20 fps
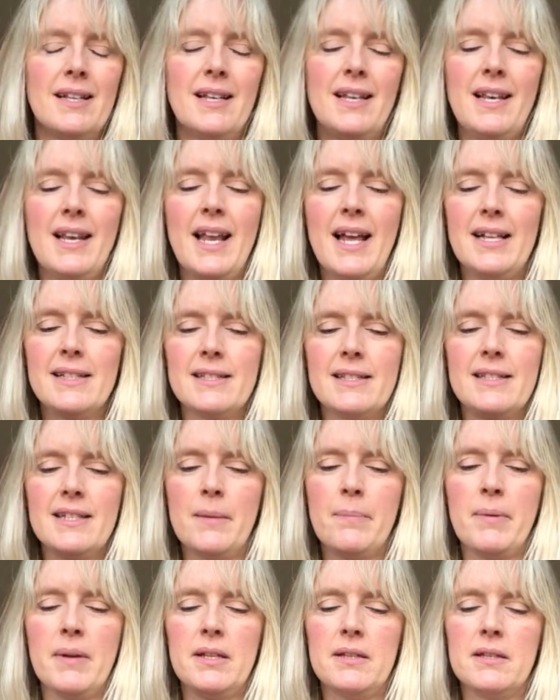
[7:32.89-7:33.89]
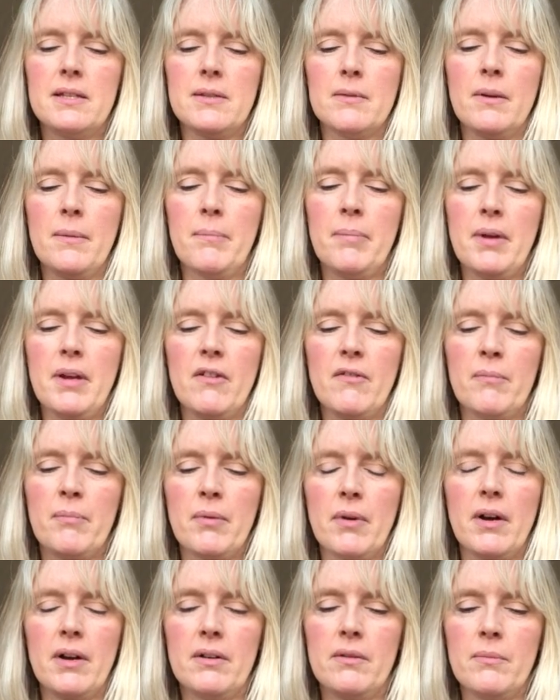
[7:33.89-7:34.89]
let's dip into a bit of
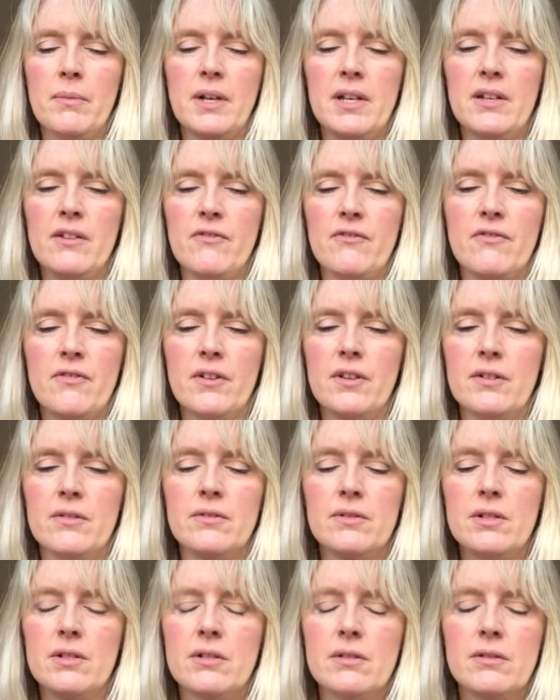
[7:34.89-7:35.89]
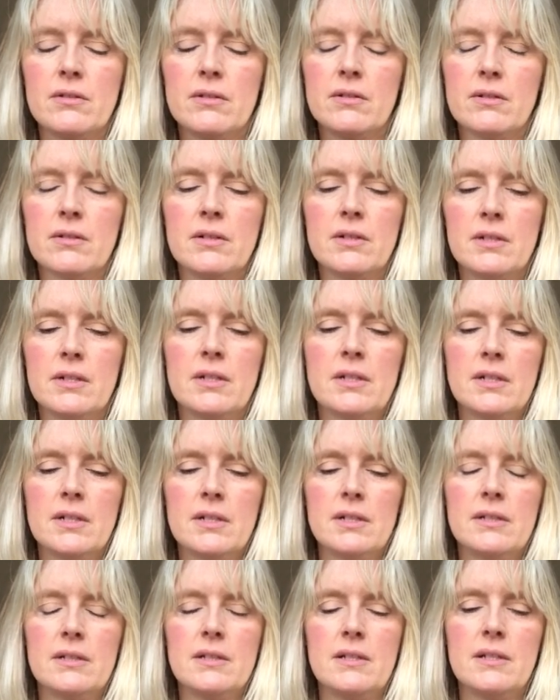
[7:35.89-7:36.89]
brian and wendy Froud
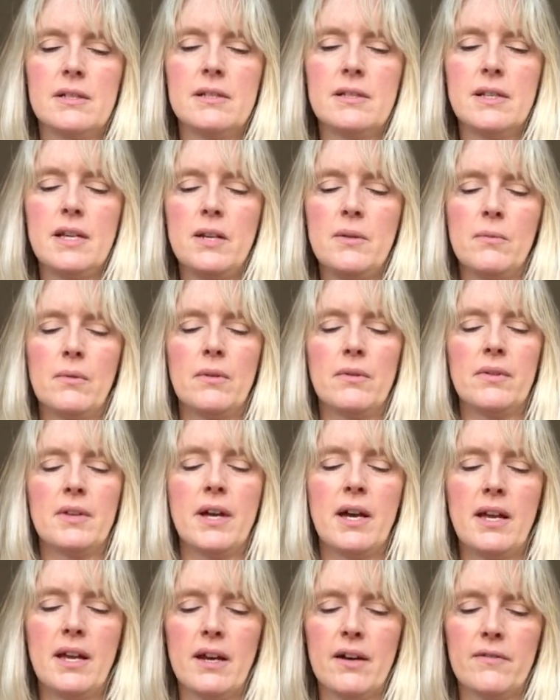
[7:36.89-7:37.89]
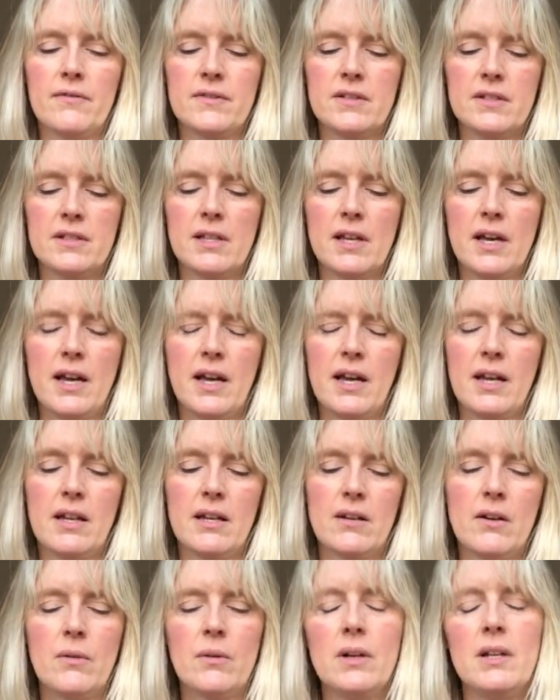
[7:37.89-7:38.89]
to see what they have to say
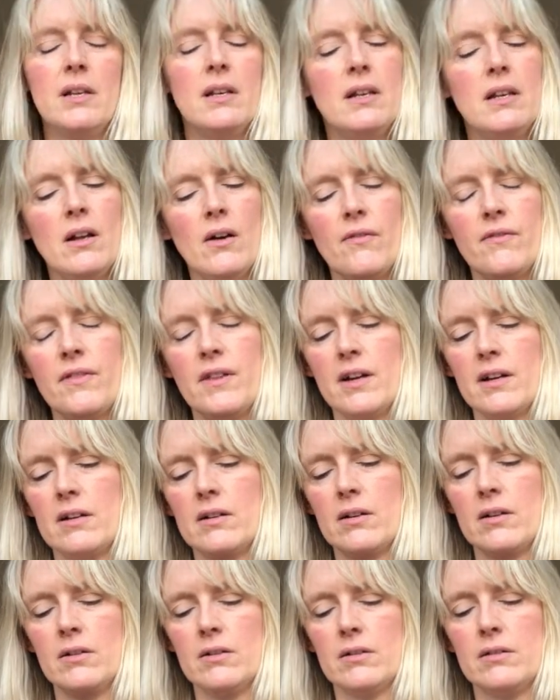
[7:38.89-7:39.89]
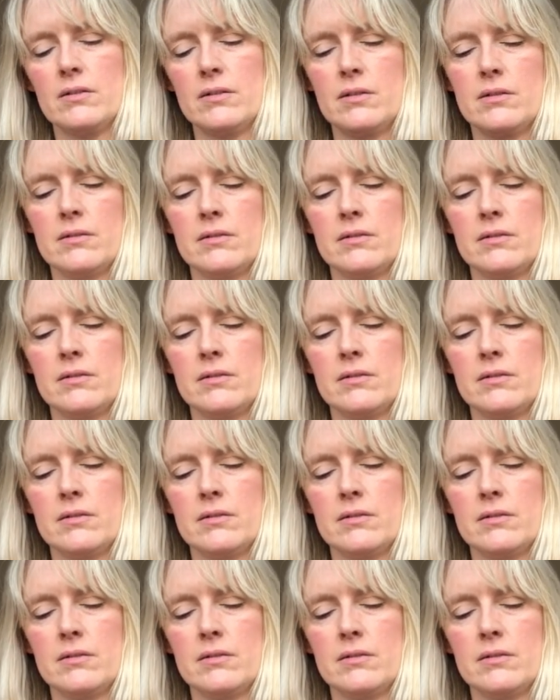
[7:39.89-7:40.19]
oh i love that card